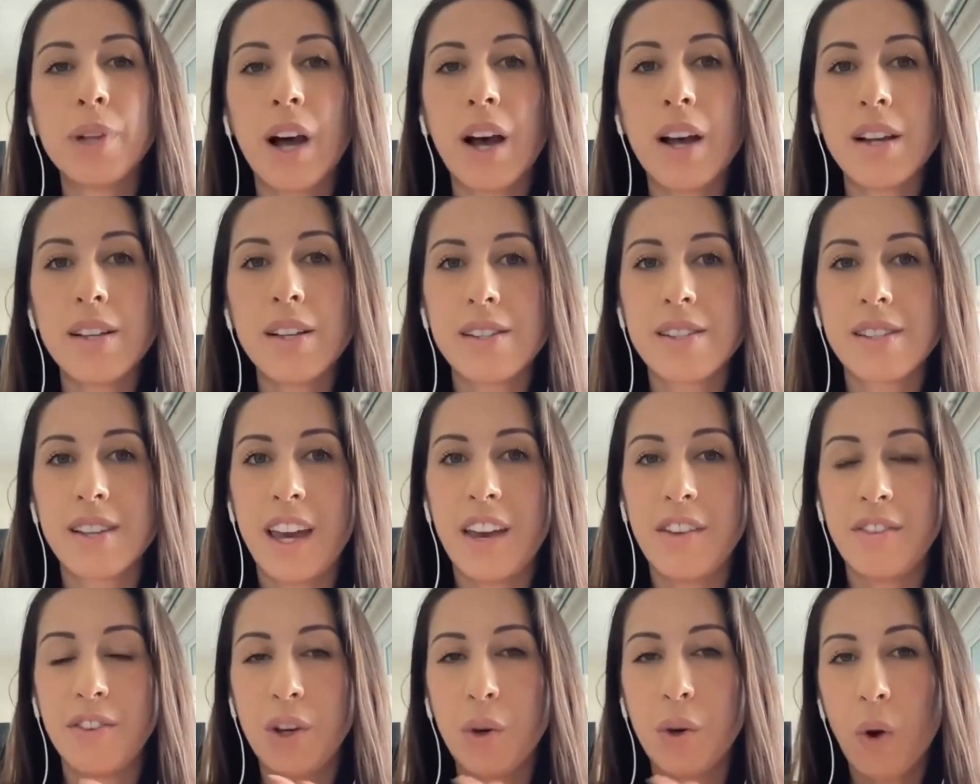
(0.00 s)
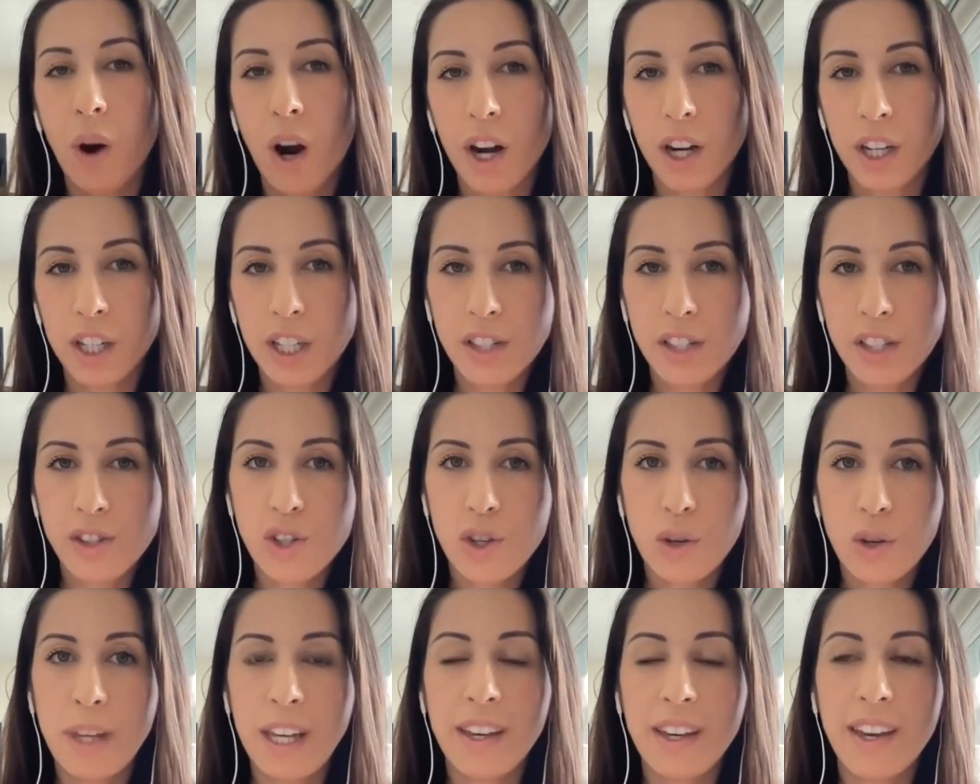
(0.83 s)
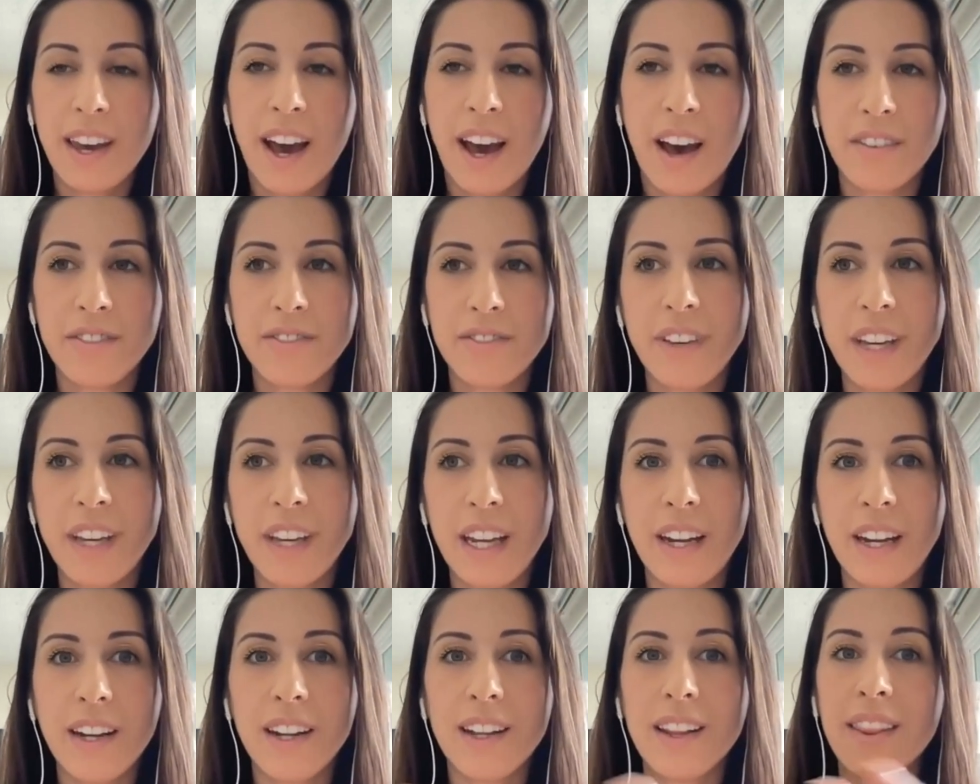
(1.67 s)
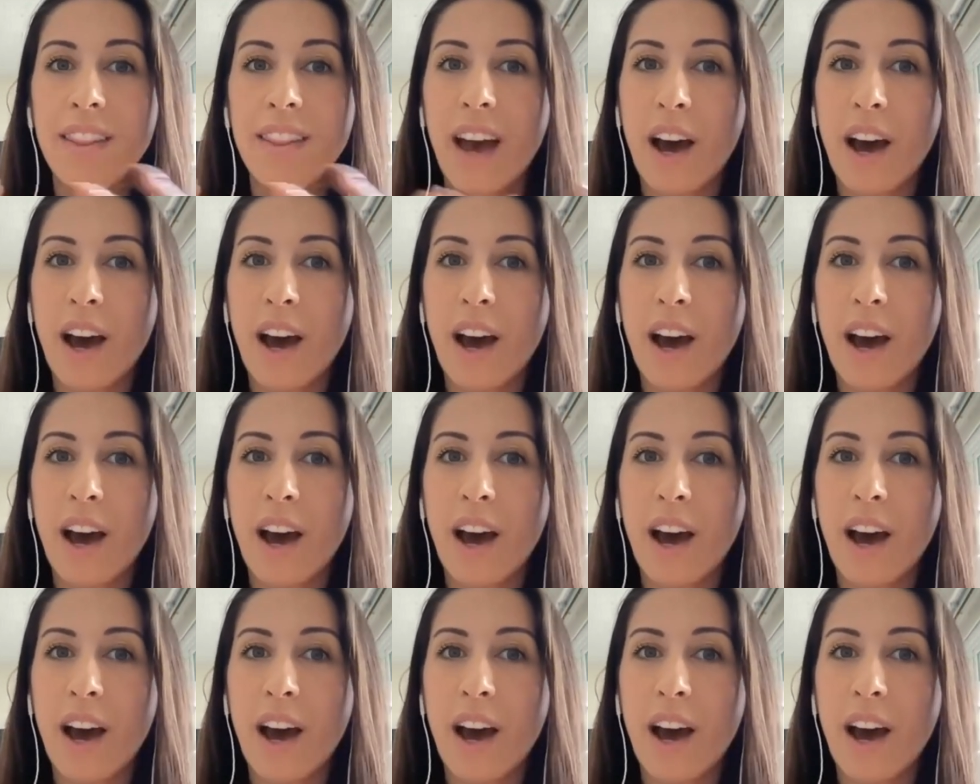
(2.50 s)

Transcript: Plus, if you are consuming caffeine,